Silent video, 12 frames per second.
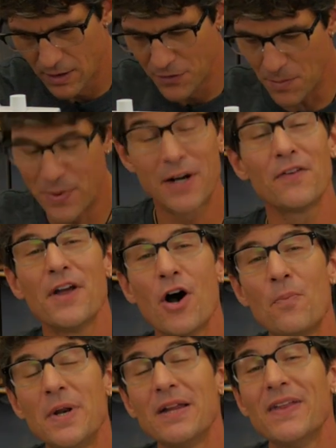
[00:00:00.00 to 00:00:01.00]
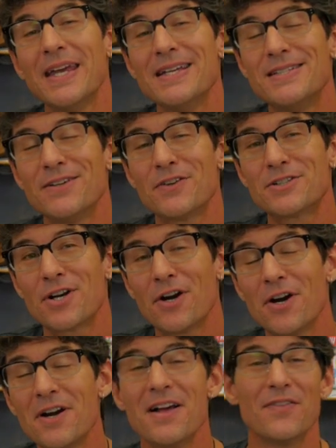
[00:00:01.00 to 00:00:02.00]
the bigger the opening, the easier the
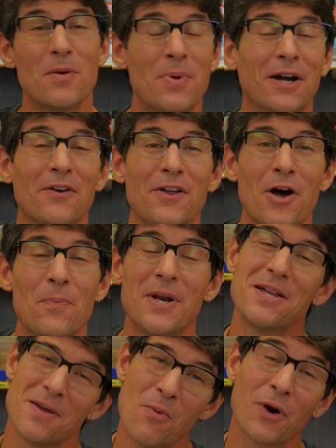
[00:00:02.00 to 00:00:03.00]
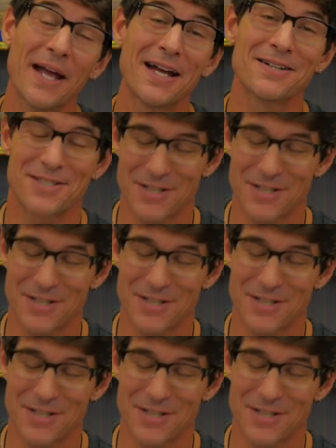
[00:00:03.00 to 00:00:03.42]
turn. The bigger the opening, the more hand